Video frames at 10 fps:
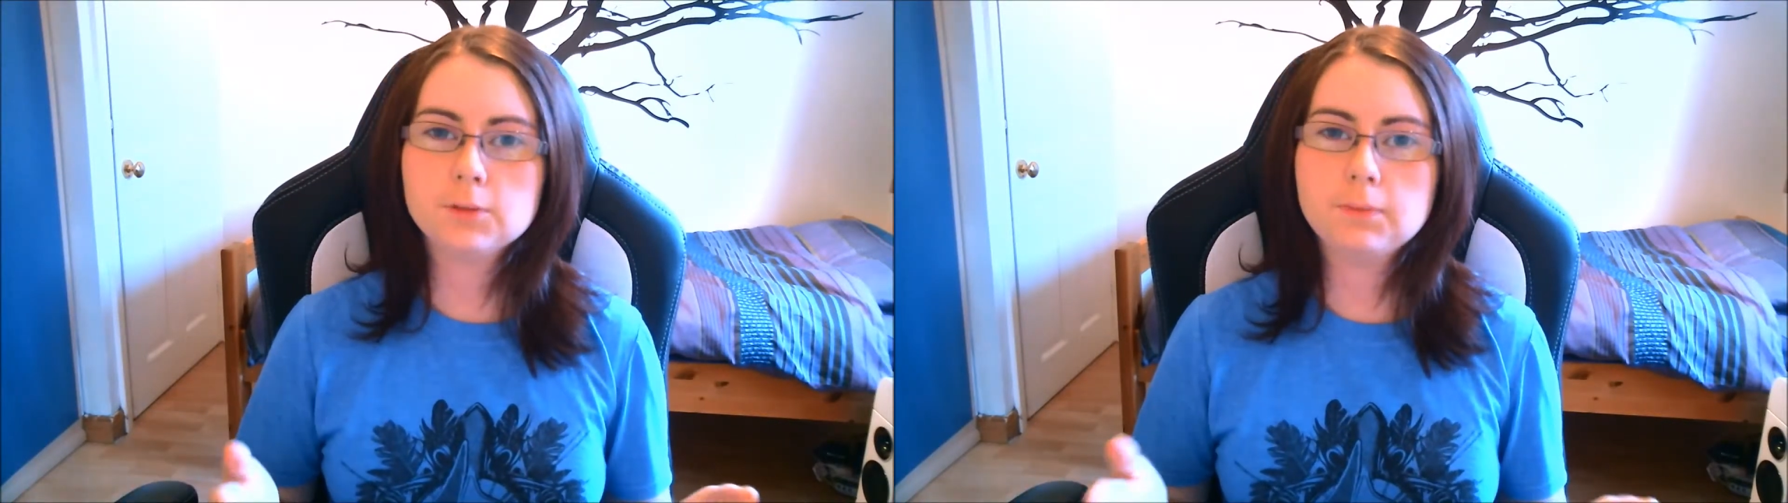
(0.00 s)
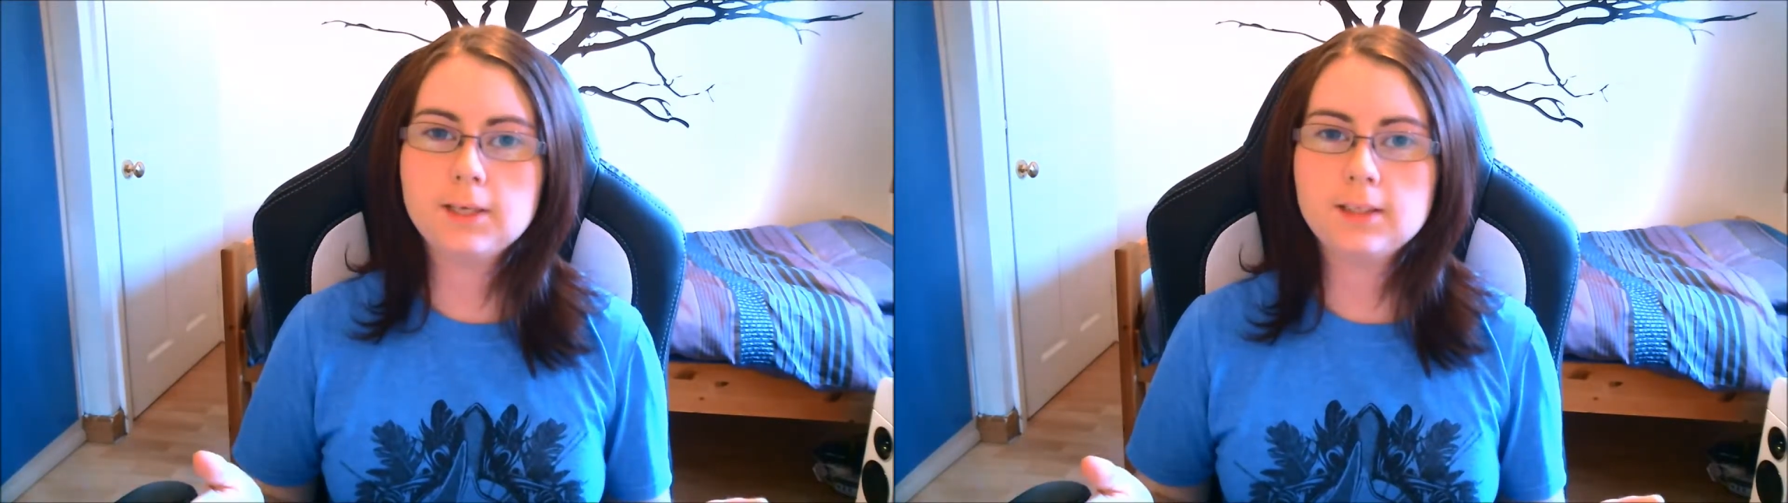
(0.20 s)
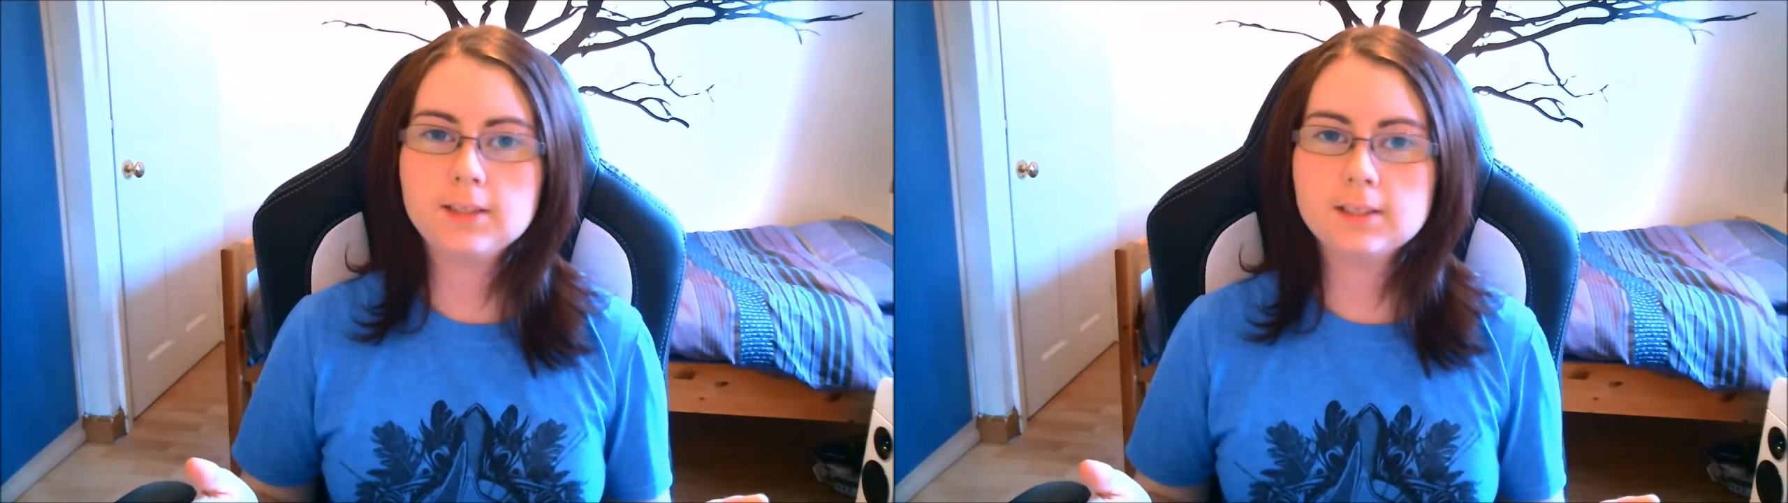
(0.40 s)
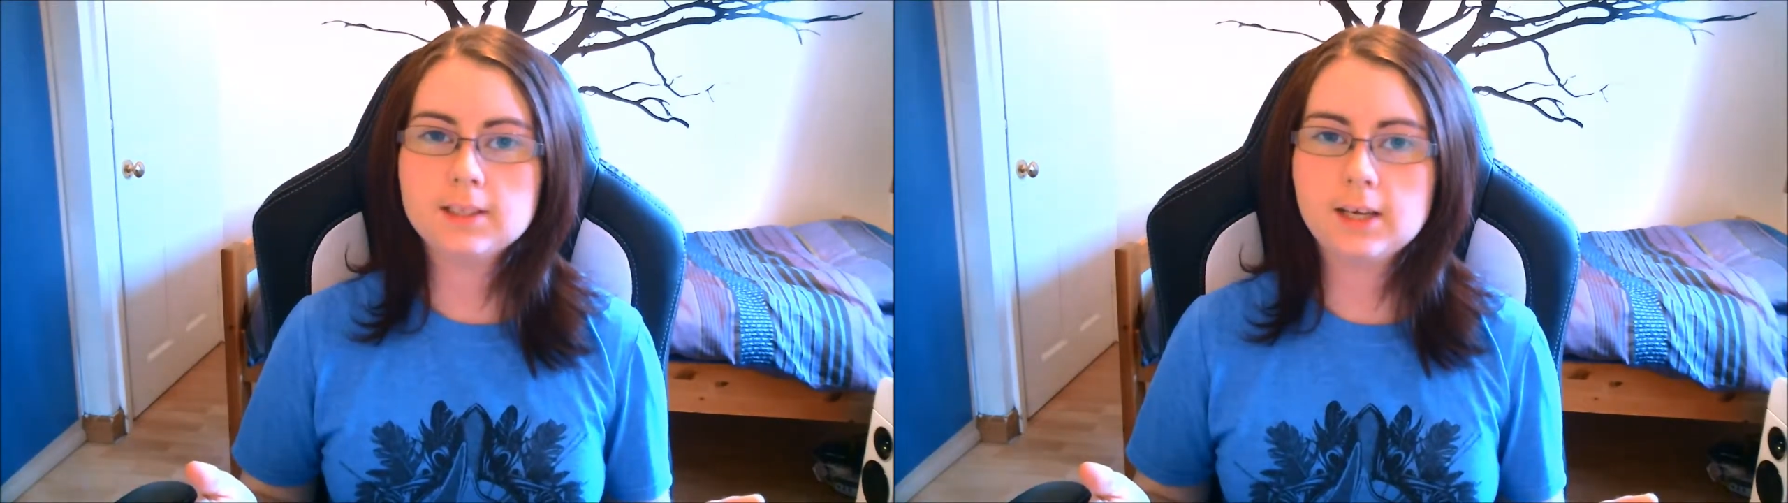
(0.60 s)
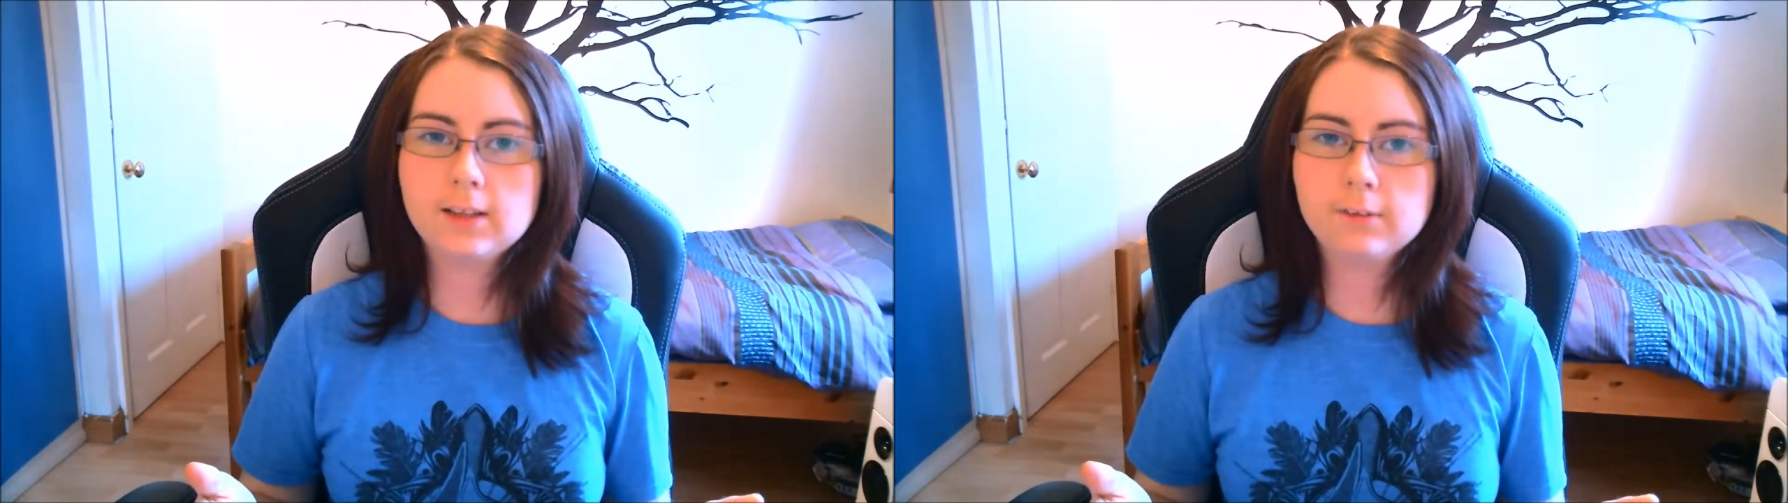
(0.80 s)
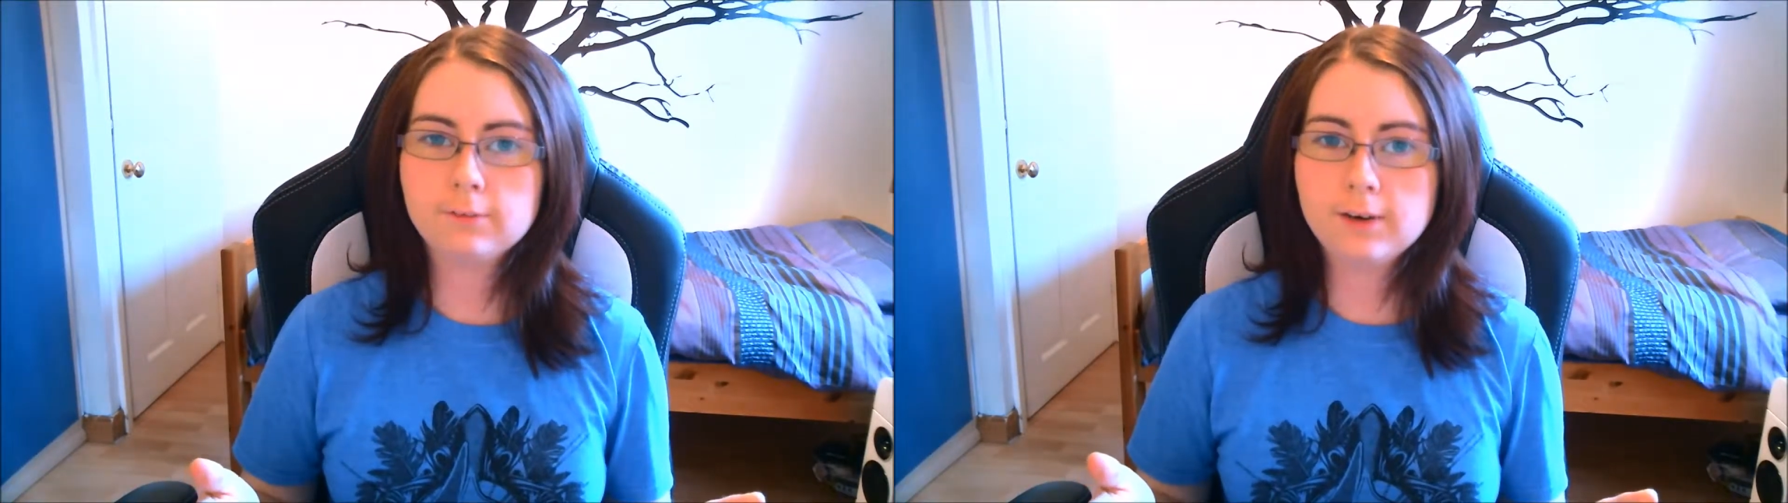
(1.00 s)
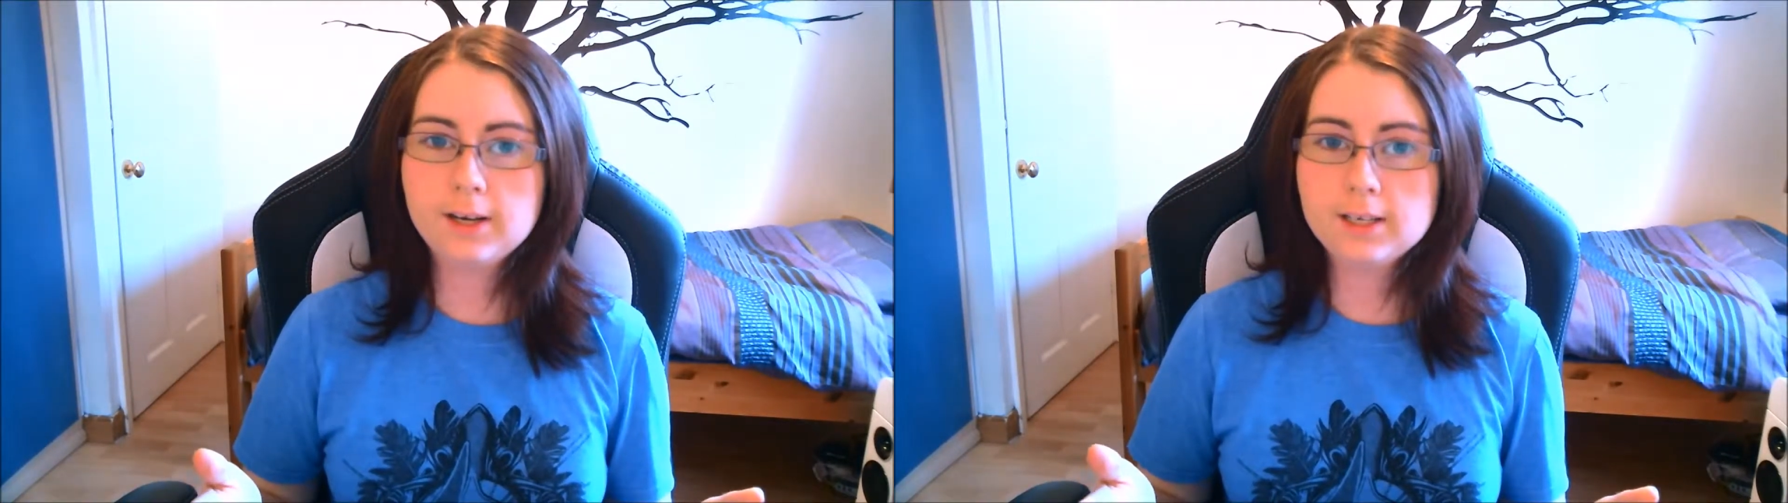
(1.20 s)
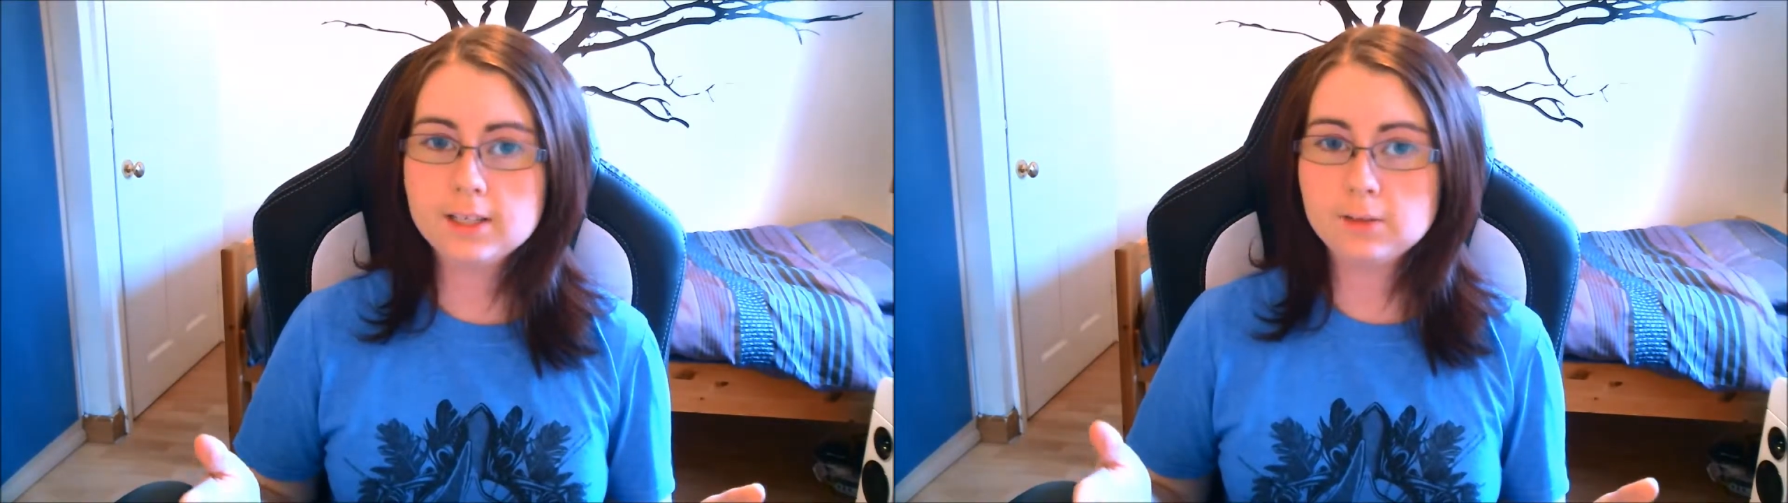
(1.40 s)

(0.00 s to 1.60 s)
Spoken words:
means that the phrase,